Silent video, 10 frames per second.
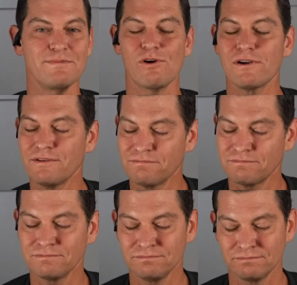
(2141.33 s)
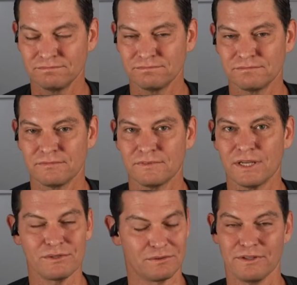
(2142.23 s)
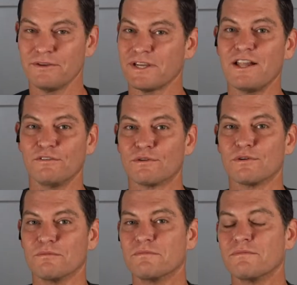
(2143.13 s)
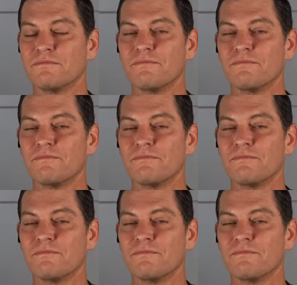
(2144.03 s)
Martin. That was a hell of a group.